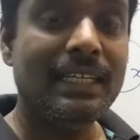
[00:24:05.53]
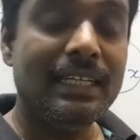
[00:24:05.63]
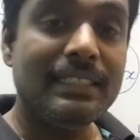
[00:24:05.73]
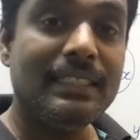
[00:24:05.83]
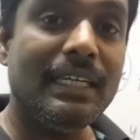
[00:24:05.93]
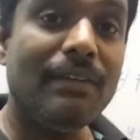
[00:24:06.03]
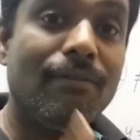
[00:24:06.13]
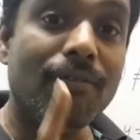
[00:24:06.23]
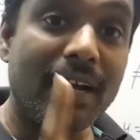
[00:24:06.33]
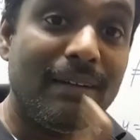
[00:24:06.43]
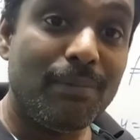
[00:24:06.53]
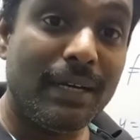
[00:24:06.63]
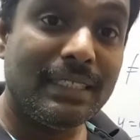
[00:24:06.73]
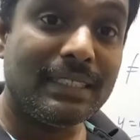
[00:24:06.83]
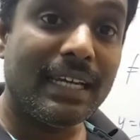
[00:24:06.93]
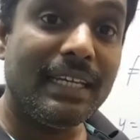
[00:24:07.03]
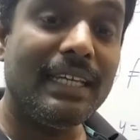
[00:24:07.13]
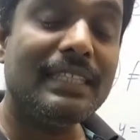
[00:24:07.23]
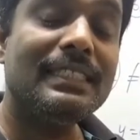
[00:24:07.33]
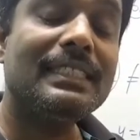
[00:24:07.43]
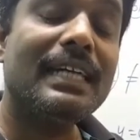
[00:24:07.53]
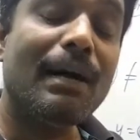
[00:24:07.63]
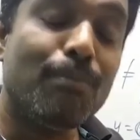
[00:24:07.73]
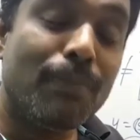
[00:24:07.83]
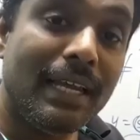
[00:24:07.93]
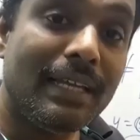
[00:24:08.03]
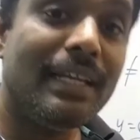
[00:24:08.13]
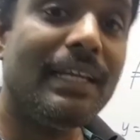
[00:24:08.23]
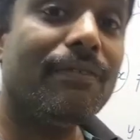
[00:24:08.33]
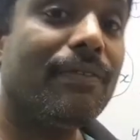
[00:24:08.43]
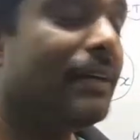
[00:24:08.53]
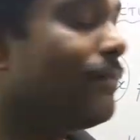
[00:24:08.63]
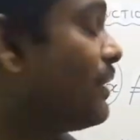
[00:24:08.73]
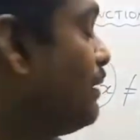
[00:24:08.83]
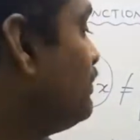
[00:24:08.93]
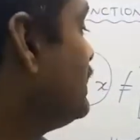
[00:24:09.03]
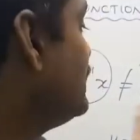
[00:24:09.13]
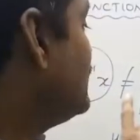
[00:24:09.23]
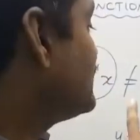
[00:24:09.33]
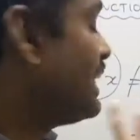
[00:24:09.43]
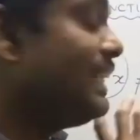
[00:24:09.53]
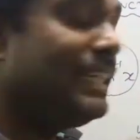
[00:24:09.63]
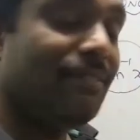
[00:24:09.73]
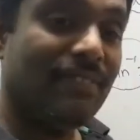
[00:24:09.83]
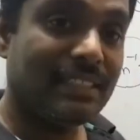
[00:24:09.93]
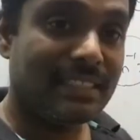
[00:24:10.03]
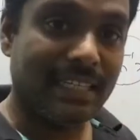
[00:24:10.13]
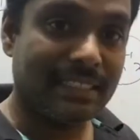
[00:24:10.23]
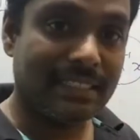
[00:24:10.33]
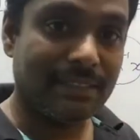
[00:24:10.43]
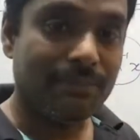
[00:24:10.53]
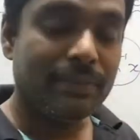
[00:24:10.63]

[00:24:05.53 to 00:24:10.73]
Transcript: See, 1 by sine x is completely different from sine inverse x.